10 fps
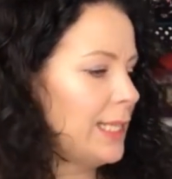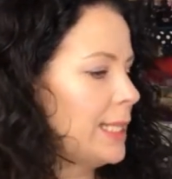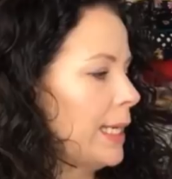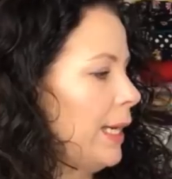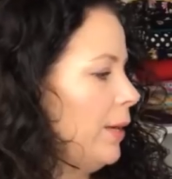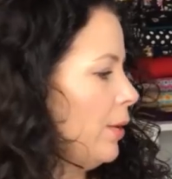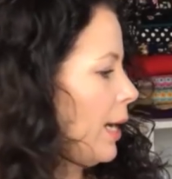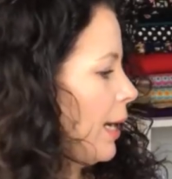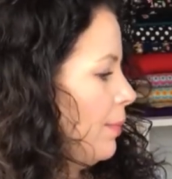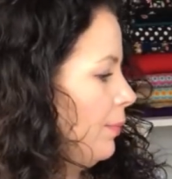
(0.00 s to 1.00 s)
So
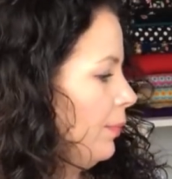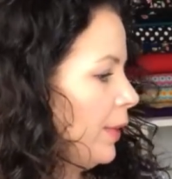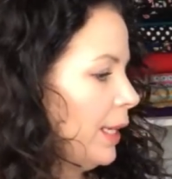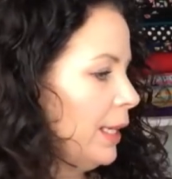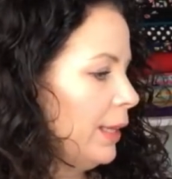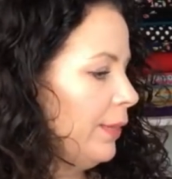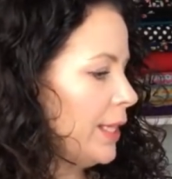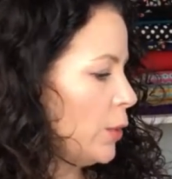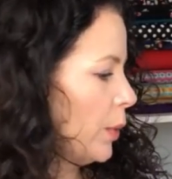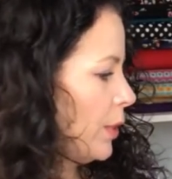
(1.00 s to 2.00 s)

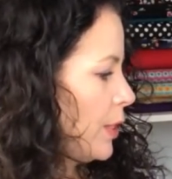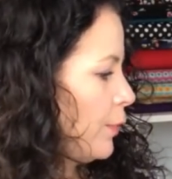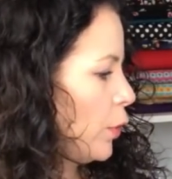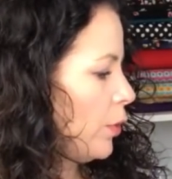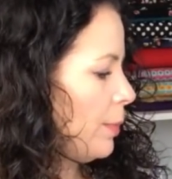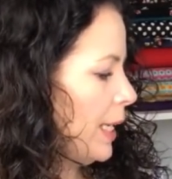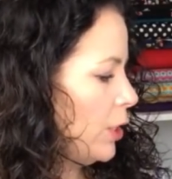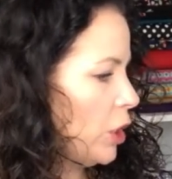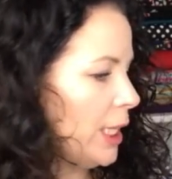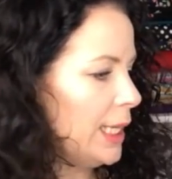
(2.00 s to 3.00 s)
this one's for the Mere
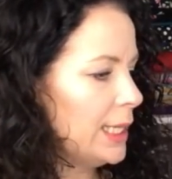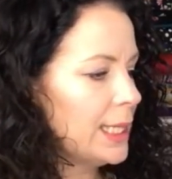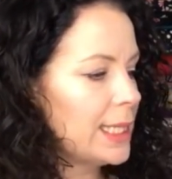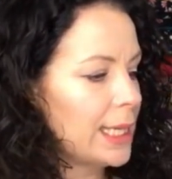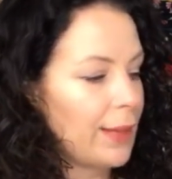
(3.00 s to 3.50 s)
Jeans,